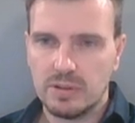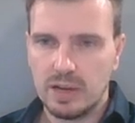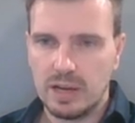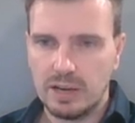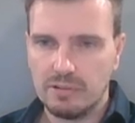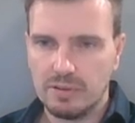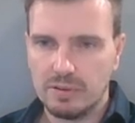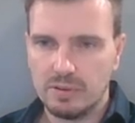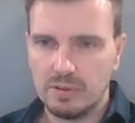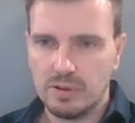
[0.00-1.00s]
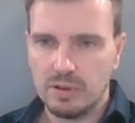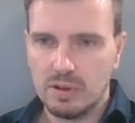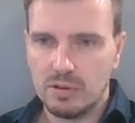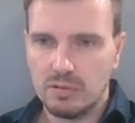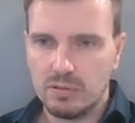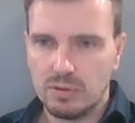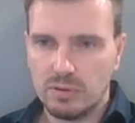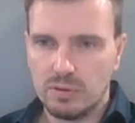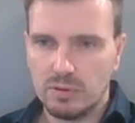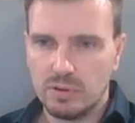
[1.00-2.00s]

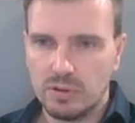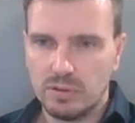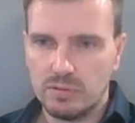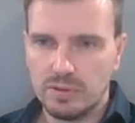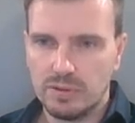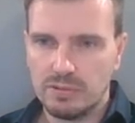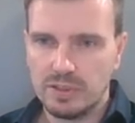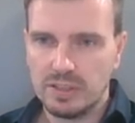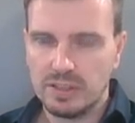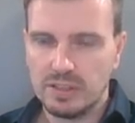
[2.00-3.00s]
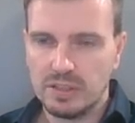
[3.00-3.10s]
104 over 3.